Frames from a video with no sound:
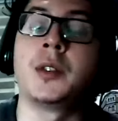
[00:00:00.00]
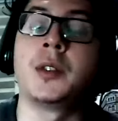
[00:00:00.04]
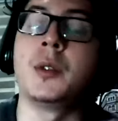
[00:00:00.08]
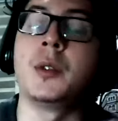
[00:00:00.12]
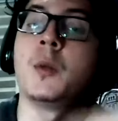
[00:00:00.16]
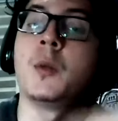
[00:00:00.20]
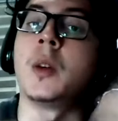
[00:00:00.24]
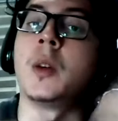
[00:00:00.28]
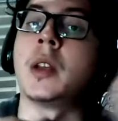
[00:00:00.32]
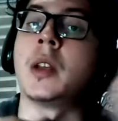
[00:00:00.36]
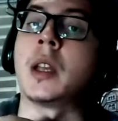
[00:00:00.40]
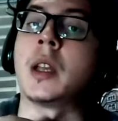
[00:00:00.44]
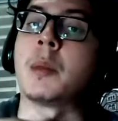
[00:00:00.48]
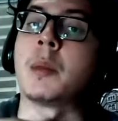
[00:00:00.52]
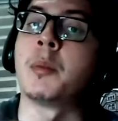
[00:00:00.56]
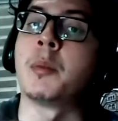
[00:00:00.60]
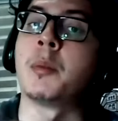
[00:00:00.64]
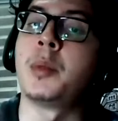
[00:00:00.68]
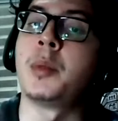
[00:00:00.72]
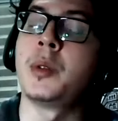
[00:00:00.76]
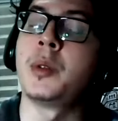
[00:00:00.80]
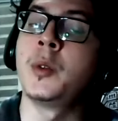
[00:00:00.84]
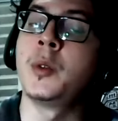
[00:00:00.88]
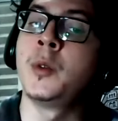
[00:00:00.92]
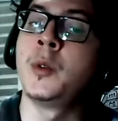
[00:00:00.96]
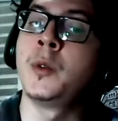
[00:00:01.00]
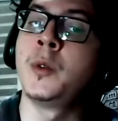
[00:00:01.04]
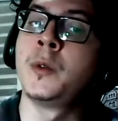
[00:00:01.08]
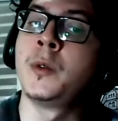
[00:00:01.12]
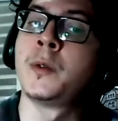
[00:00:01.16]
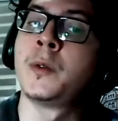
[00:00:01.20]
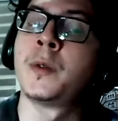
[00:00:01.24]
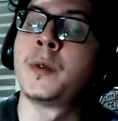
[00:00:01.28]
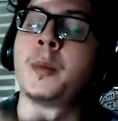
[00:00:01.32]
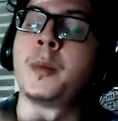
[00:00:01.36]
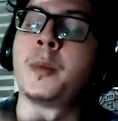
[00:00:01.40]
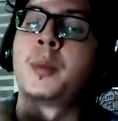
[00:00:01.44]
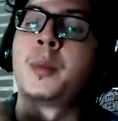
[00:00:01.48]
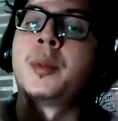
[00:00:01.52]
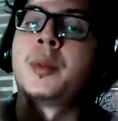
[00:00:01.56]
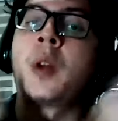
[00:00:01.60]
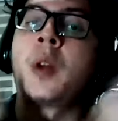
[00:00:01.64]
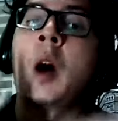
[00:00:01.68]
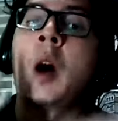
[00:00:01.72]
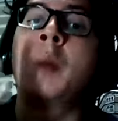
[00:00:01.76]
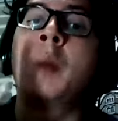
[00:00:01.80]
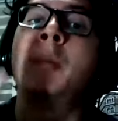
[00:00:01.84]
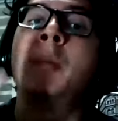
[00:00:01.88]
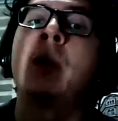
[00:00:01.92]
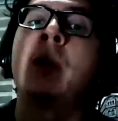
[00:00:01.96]
you want to improve,
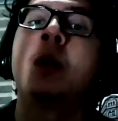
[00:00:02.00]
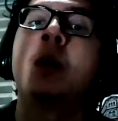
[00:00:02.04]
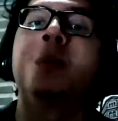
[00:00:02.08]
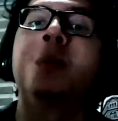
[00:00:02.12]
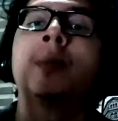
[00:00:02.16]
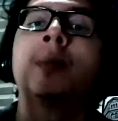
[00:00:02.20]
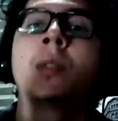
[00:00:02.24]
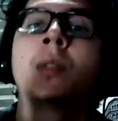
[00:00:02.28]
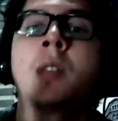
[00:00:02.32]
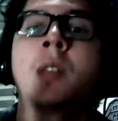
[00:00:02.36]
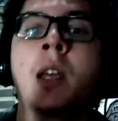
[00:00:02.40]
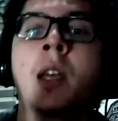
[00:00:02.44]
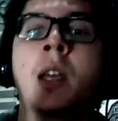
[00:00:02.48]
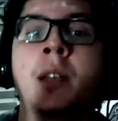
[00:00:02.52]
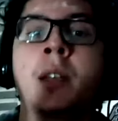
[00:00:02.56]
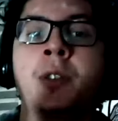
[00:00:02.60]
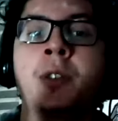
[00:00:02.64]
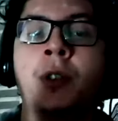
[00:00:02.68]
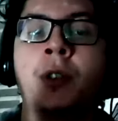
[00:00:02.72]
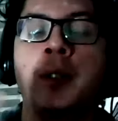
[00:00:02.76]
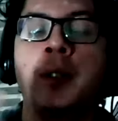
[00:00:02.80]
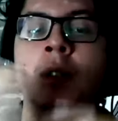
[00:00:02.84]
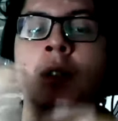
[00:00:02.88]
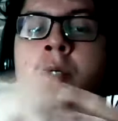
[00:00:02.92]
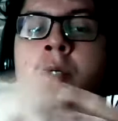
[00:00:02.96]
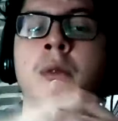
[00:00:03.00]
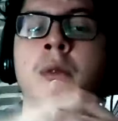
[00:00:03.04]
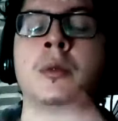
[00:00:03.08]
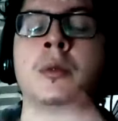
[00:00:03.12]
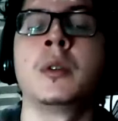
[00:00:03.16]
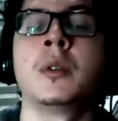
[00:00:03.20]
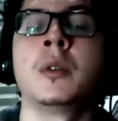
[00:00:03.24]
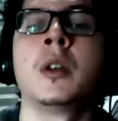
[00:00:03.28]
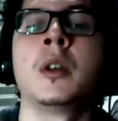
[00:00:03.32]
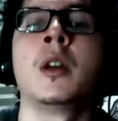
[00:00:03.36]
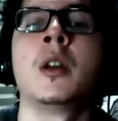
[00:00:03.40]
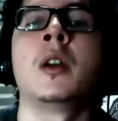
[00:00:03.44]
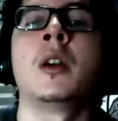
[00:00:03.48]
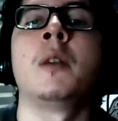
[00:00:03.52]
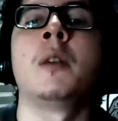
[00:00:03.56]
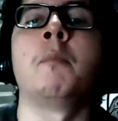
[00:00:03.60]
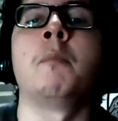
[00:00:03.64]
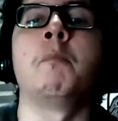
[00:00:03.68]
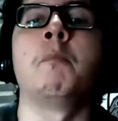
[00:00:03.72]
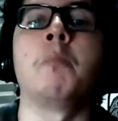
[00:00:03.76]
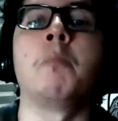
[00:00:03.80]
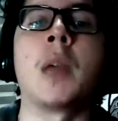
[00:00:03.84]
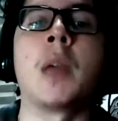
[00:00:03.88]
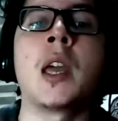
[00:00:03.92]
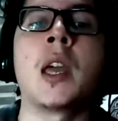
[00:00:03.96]
problems that you
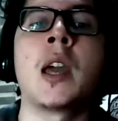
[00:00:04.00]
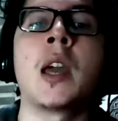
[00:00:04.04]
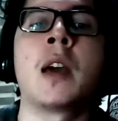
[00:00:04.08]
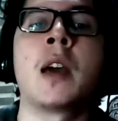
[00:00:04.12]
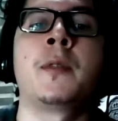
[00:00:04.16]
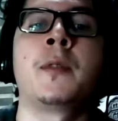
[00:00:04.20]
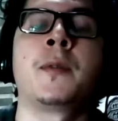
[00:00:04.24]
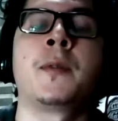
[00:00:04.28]
may have